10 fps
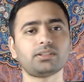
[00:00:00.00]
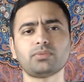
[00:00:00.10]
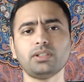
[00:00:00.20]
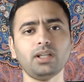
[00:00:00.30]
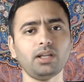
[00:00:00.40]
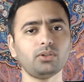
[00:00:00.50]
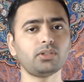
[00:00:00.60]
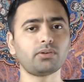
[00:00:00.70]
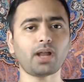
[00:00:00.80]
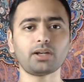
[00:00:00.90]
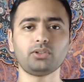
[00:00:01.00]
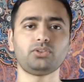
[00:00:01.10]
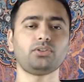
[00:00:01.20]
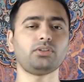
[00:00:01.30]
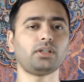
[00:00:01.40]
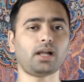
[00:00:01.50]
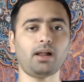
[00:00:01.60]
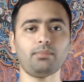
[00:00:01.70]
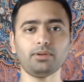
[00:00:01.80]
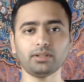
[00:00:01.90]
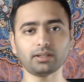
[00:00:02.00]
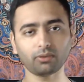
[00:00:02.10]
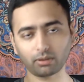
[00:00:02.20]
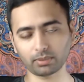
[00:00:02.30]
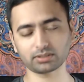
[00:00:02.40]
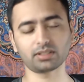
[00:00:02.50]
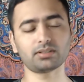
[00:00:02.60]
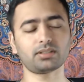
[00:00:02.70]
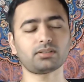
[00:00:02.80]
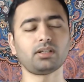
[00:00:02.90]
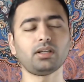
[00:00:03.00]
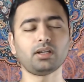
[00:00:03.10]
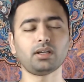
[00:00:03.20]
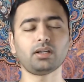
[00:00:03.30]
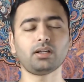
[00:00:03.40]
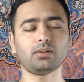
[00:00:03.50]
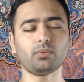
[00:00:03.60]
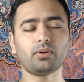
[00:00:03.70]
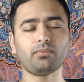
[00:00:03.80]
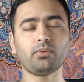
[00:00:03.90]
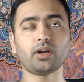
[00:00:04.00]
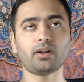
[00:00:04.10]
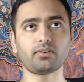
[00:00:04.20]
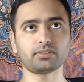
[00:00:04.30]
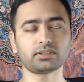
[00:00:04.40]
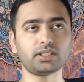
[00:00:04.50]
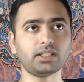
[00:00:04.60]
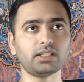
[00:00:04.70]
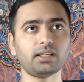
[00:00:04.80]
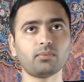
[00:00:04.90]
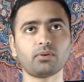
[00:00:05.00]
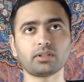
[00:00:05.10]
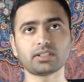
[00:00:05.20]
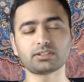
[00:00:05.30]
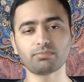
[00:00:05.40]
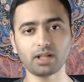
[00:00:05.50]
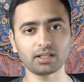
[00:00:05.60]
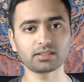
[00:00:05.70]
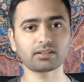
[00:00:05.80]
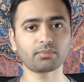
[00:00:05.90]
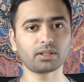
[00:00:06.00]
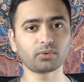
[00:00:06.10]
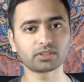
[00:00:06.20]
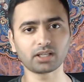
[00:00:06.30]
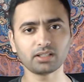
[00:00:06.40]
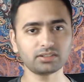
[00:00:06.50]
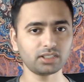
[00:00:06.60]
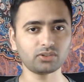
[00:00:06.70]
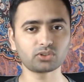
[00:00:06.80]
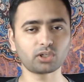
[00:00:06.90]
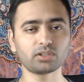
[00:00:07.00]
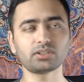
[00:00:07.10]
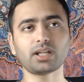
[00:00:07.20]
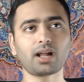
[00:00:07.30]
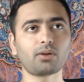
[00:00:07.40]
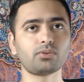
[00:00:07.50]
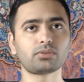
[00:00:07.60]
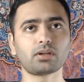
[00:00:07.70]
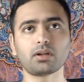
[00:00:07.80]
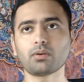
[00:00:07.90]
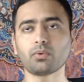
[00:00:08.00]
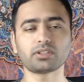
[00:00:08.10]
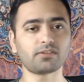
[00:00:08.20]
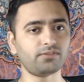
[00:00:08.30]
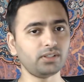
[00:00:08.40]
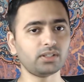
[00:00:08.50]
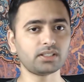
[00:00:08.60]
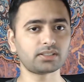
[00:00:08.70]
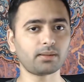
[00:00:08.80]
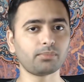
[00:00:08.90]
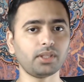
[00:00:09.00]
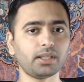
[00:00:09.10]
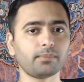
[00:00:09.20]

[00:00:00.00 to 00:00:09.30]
When I do the gratitude journaling, I bring in all my senses. What I was thinking, was I smelling something, was I listening to certain sounds, was I feeling something.